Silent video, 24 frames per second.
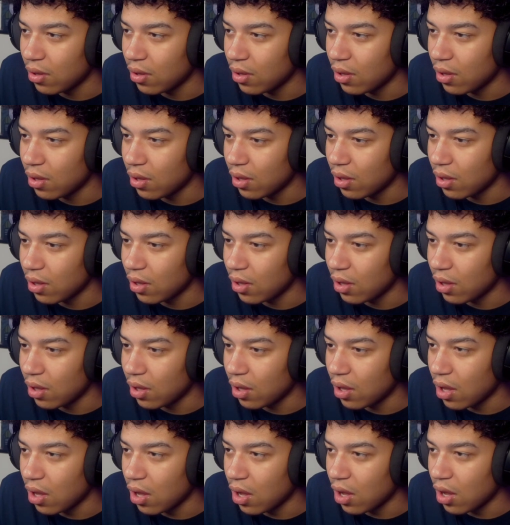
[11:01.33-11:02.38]

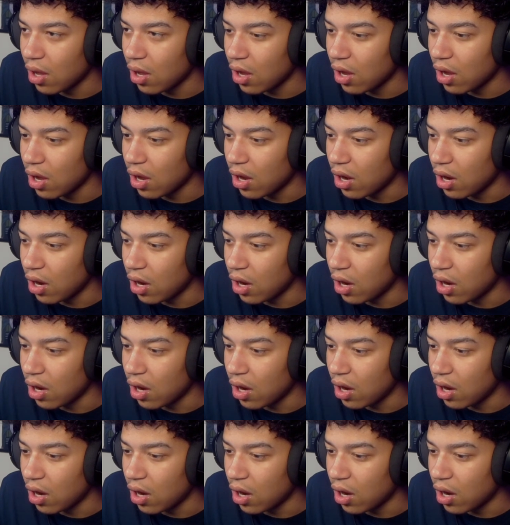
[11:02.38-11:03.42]

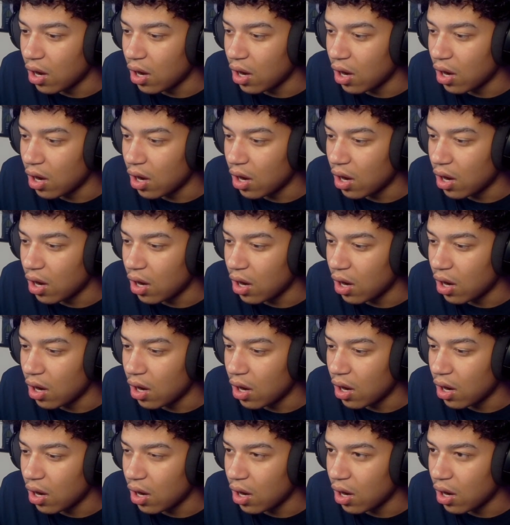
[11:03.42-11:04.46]

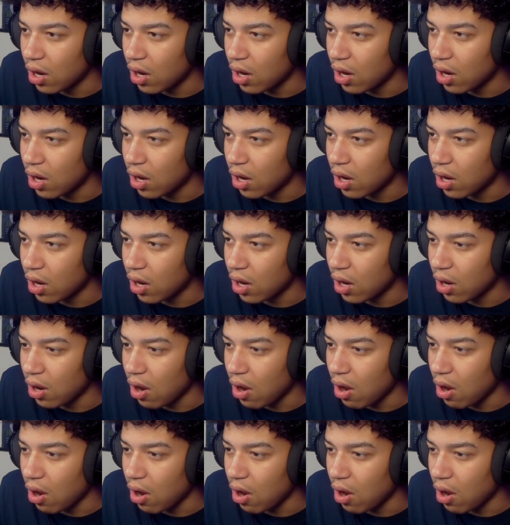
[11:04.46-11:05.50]

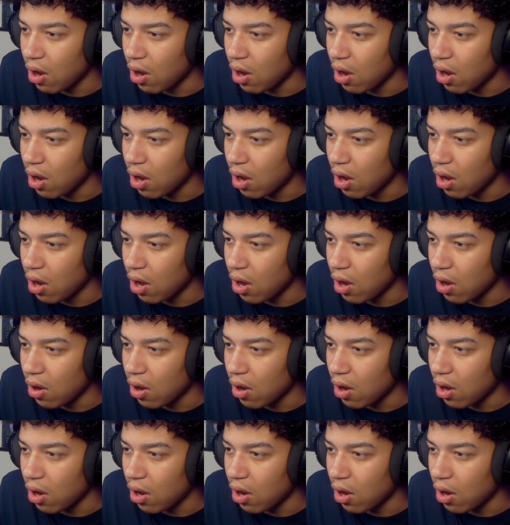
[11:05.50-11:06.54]

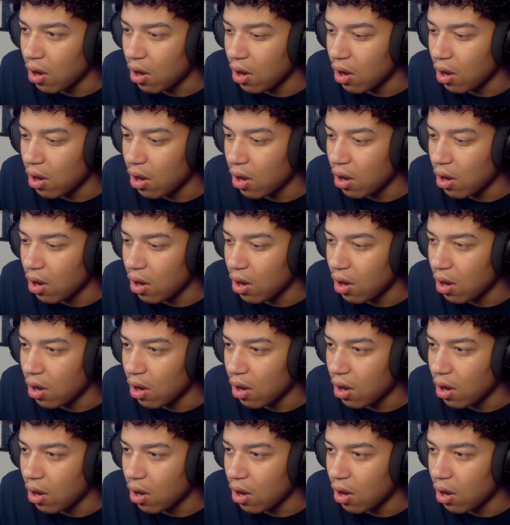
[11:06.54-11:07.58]

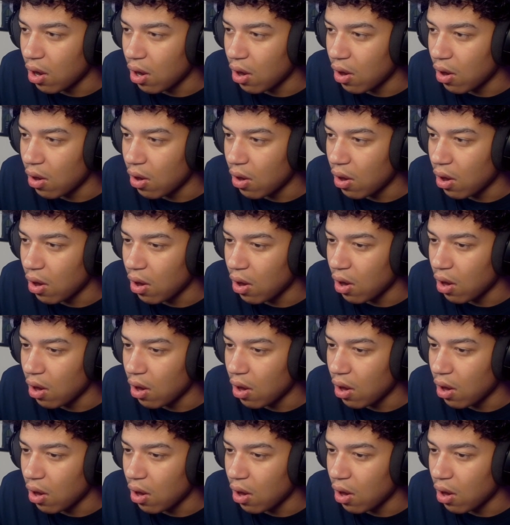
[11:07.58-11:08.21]
Nothing is said.